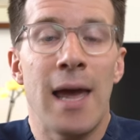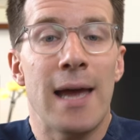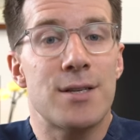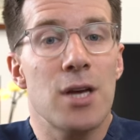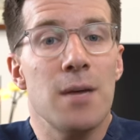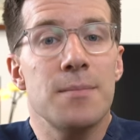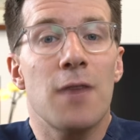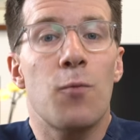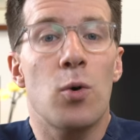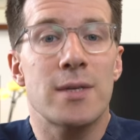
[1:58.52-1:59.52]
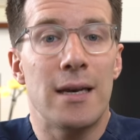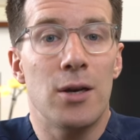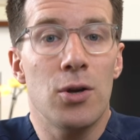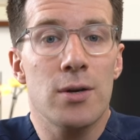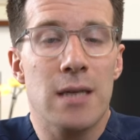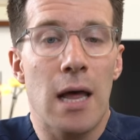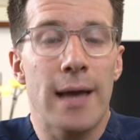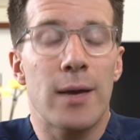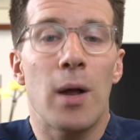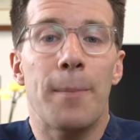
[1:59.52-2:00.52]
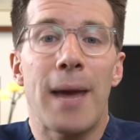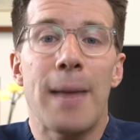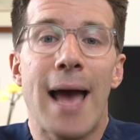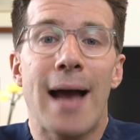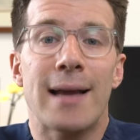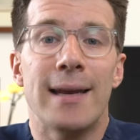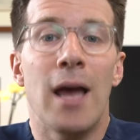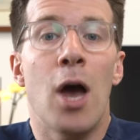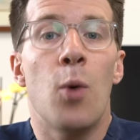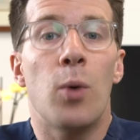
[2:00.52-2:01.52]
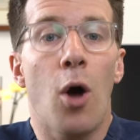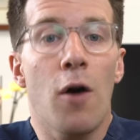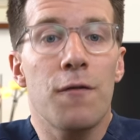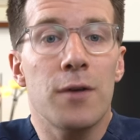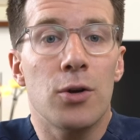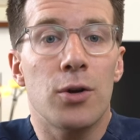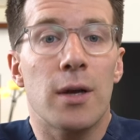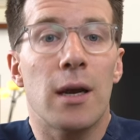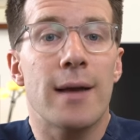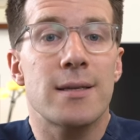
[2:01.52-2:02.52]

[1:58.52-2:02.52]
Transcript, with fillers: In terms of what it looks like, well, baby acne will often look like